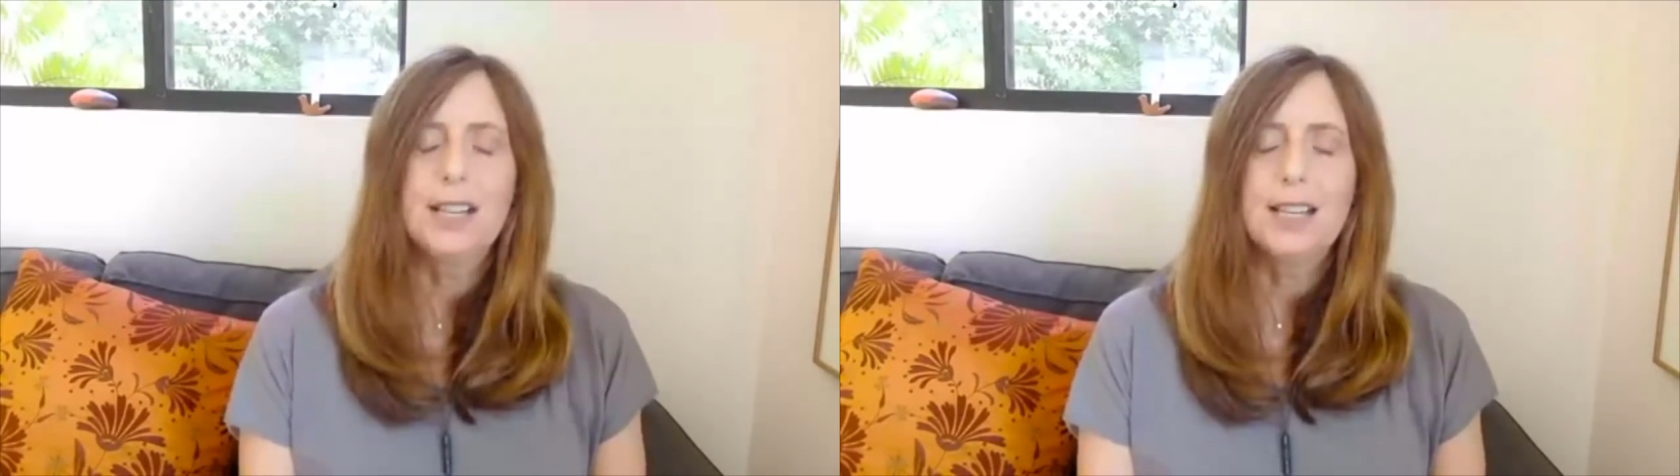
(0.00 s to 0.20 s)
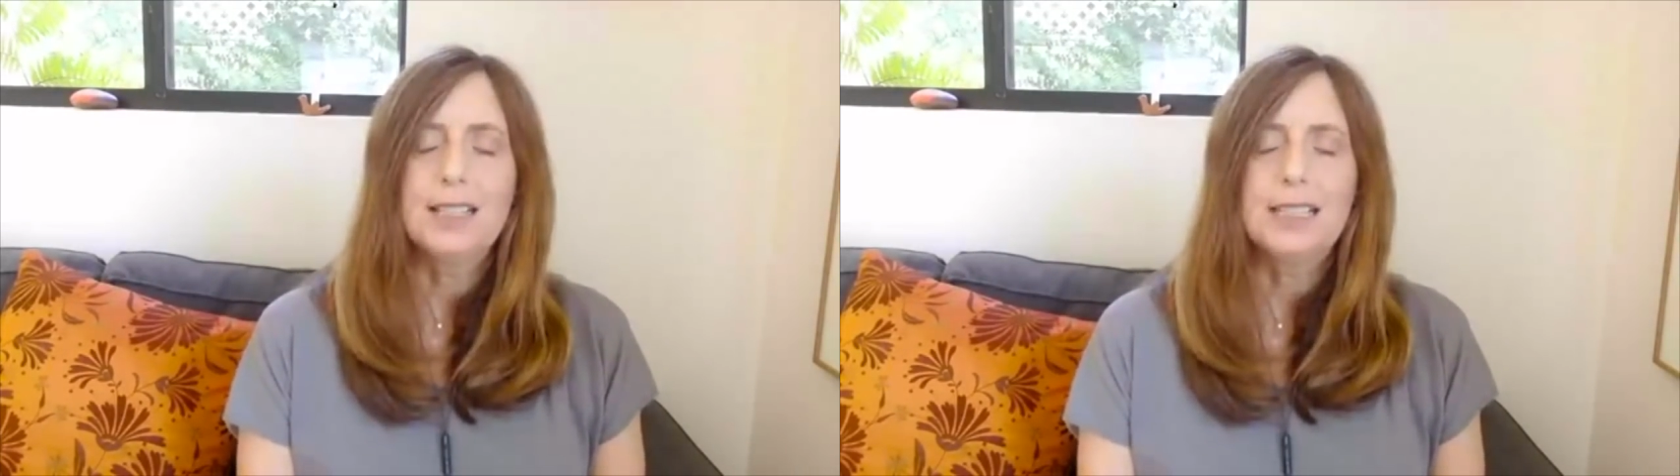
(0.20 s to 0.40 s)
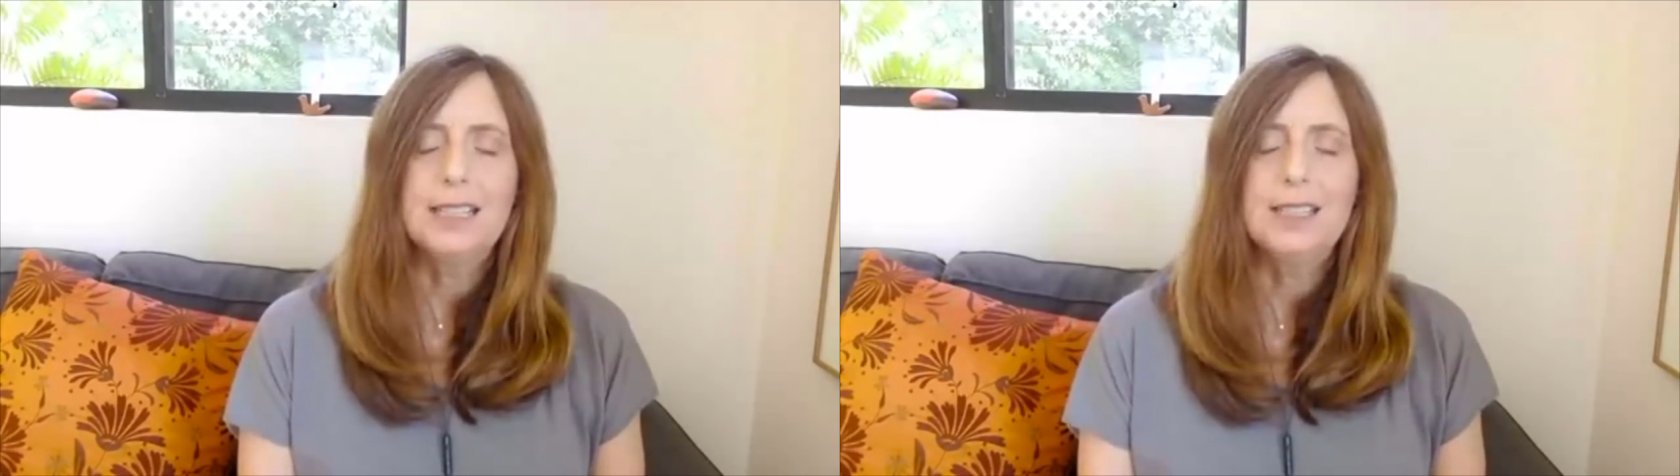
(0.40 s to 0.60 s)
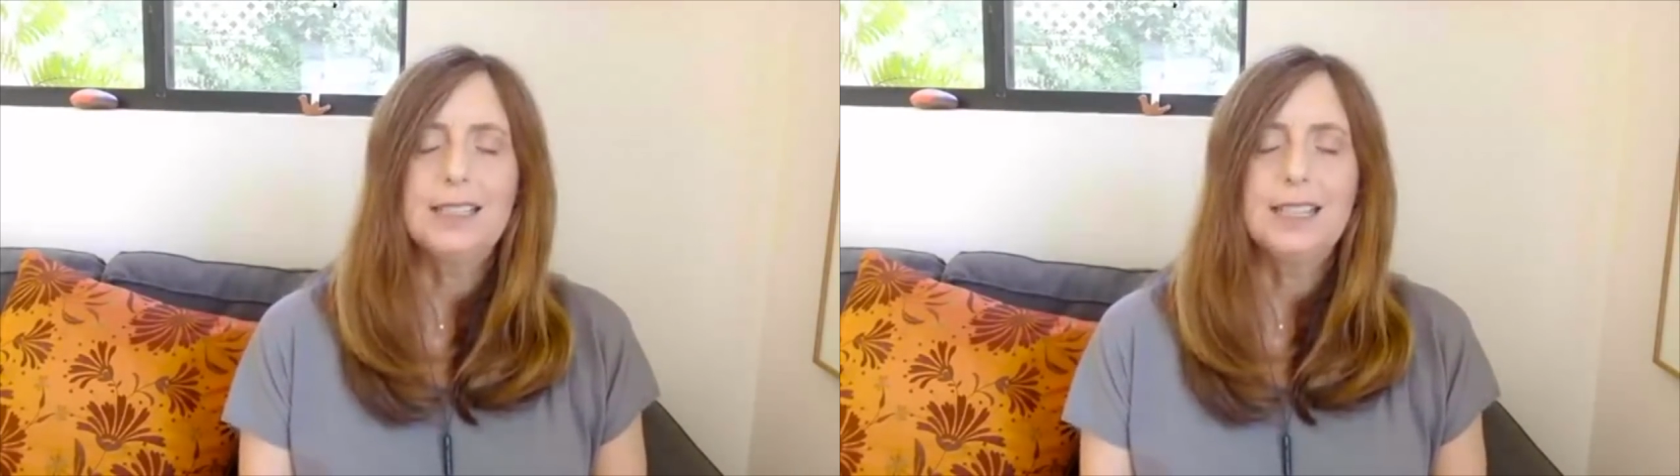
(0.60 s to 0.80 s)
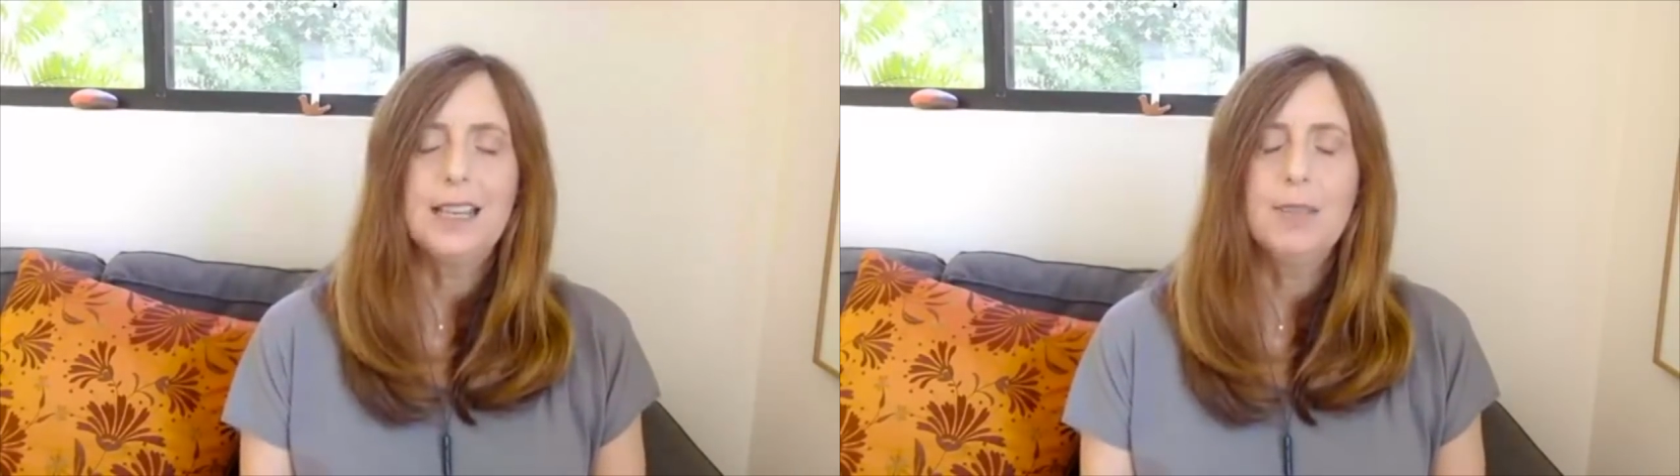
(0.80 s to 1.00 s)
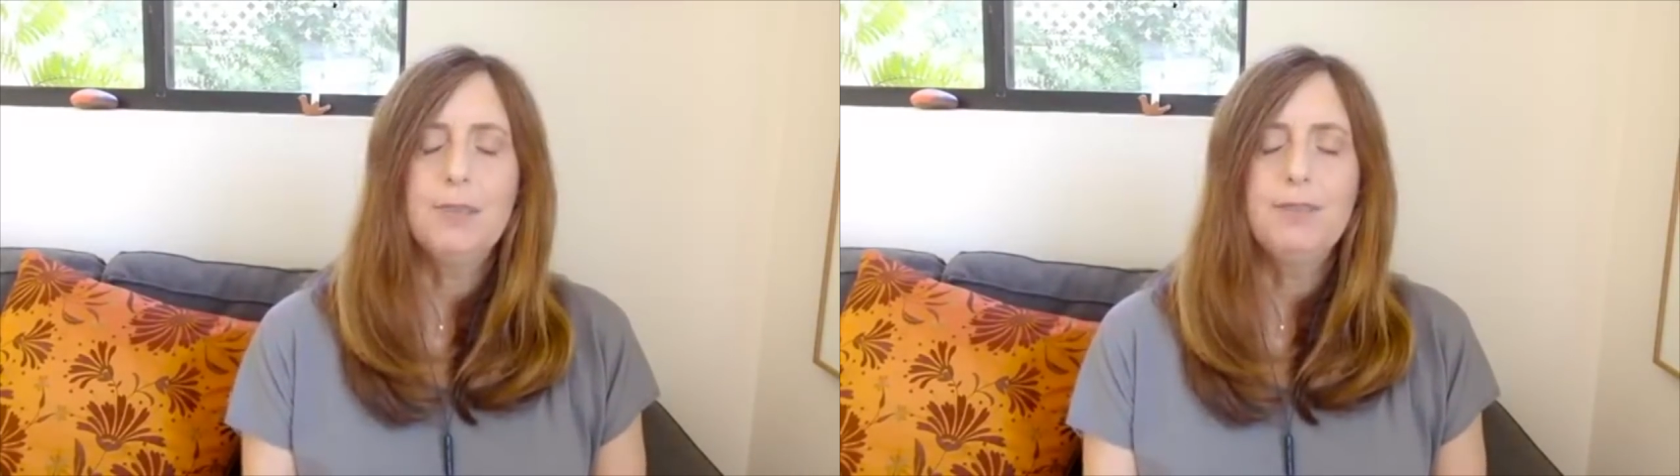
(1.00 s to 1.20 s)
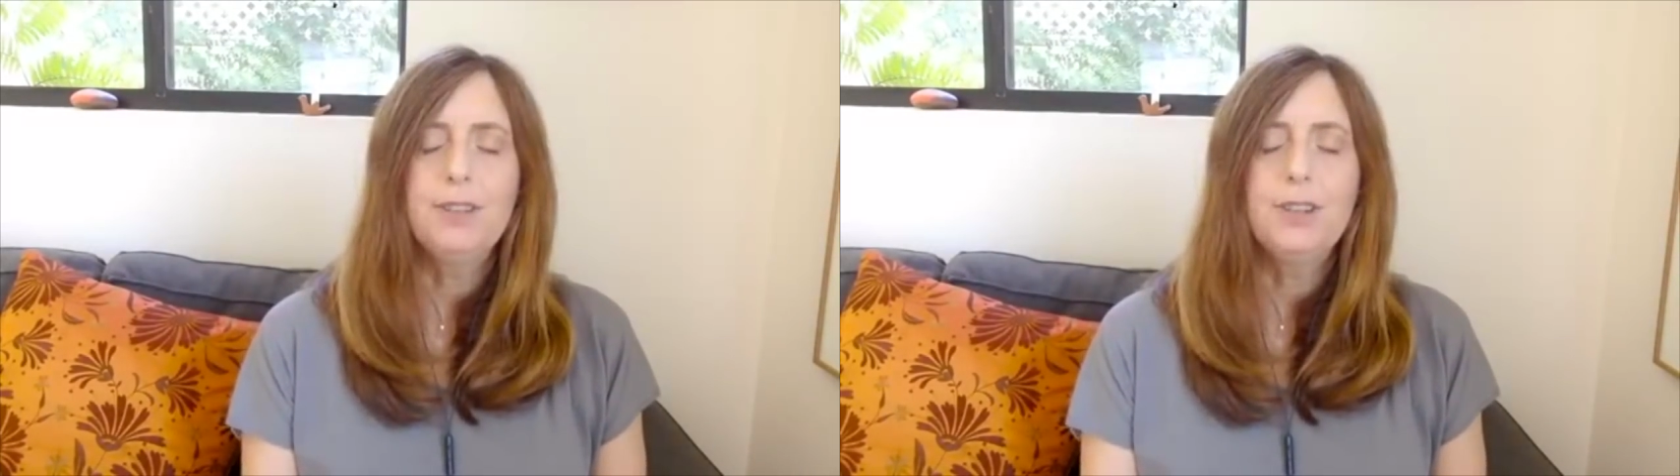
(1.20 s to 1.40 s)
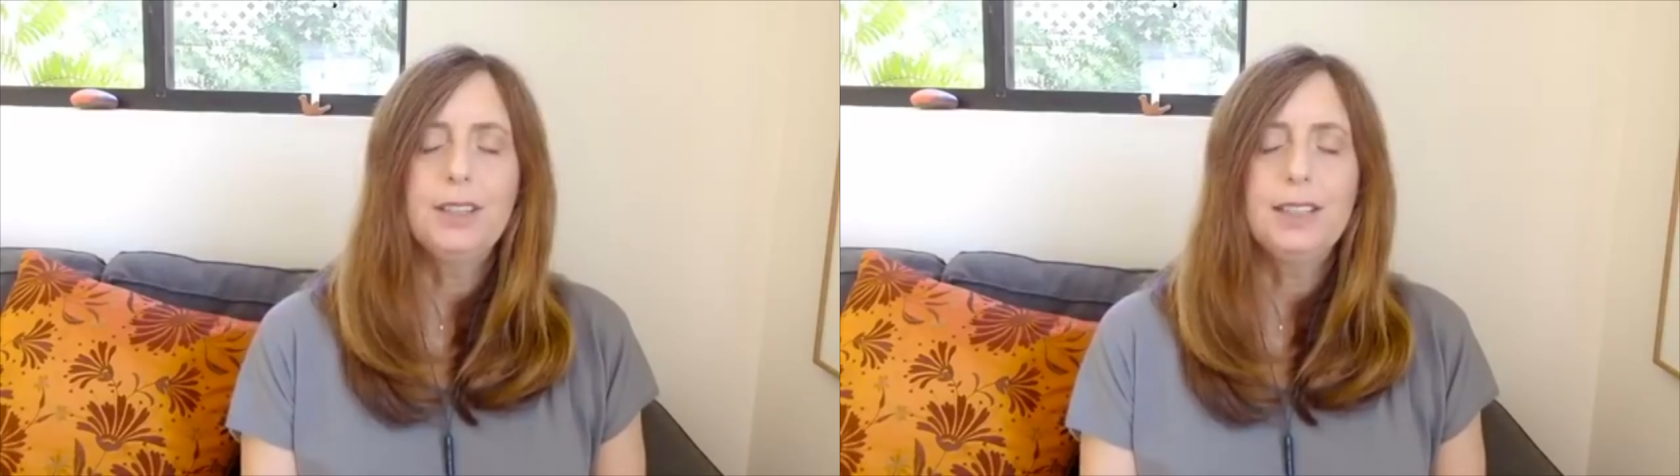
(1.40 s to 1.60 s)
to just help evoke
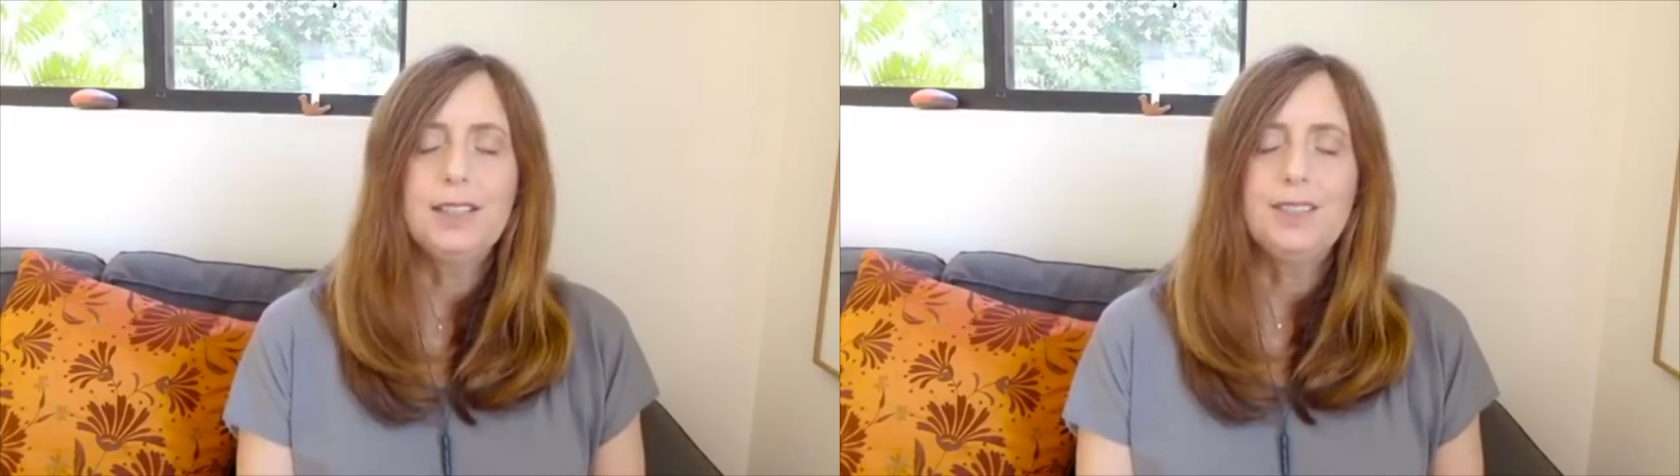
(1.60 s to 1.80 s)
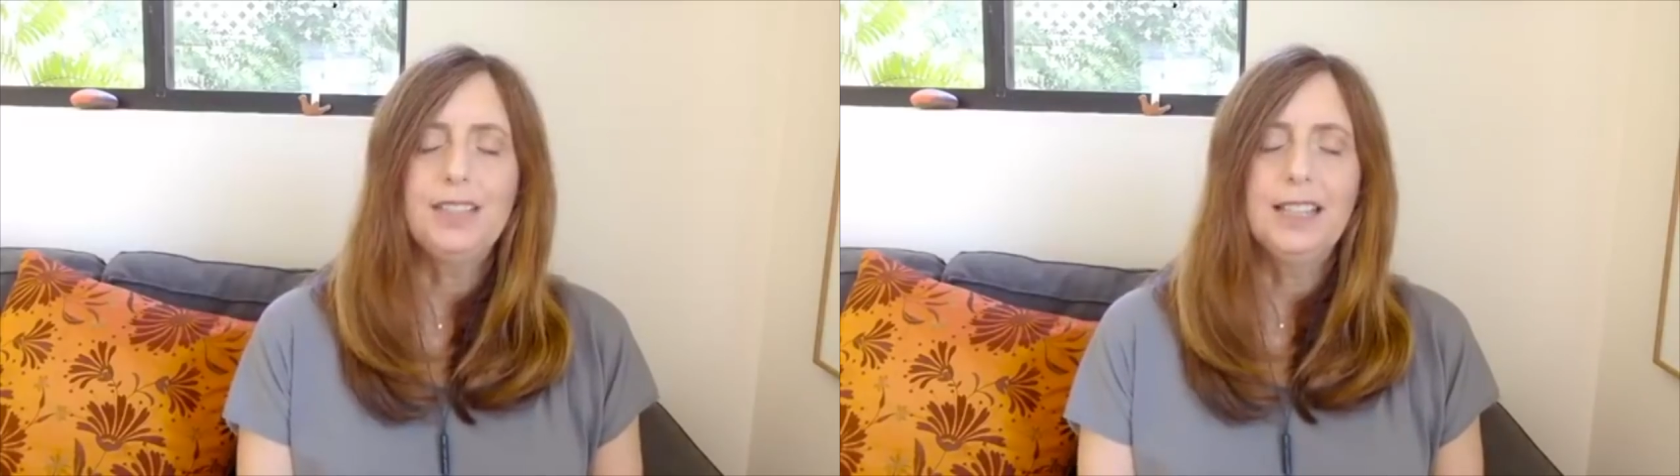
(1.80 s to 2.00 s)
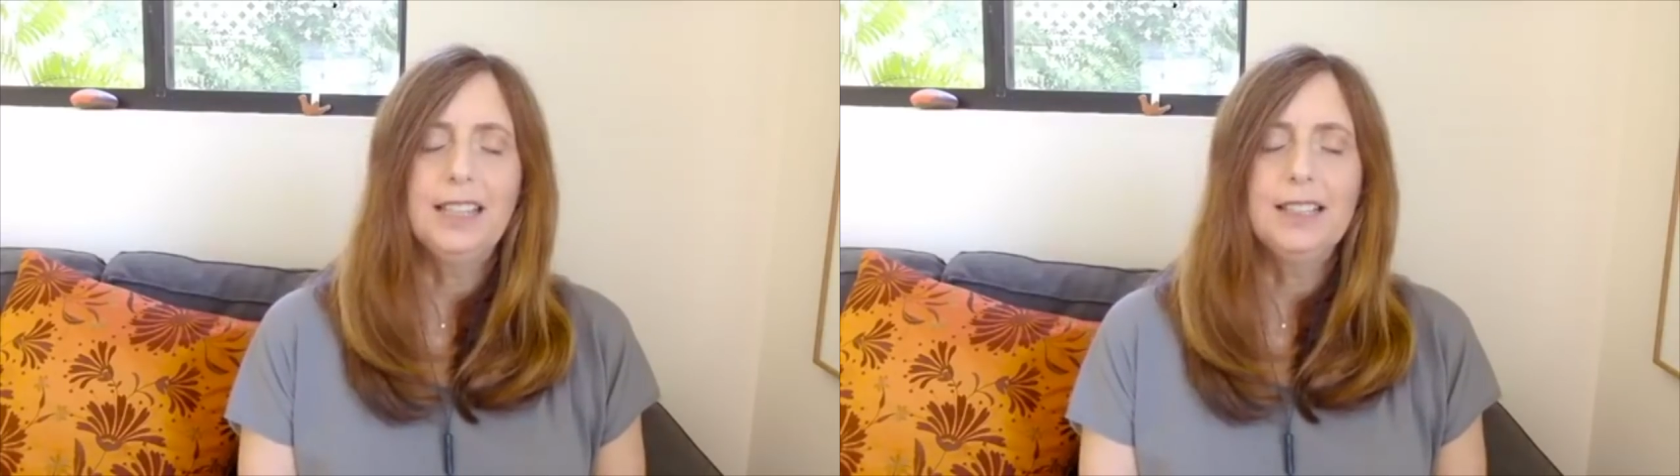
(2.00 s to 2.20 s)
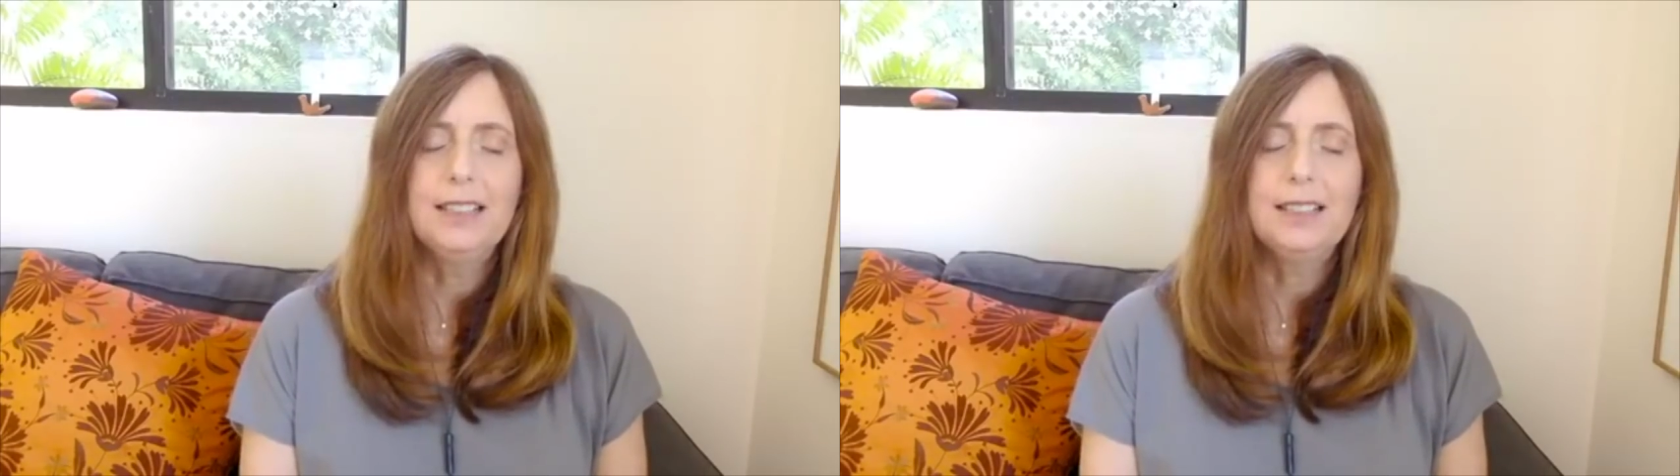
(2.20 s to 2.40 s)
these feelings.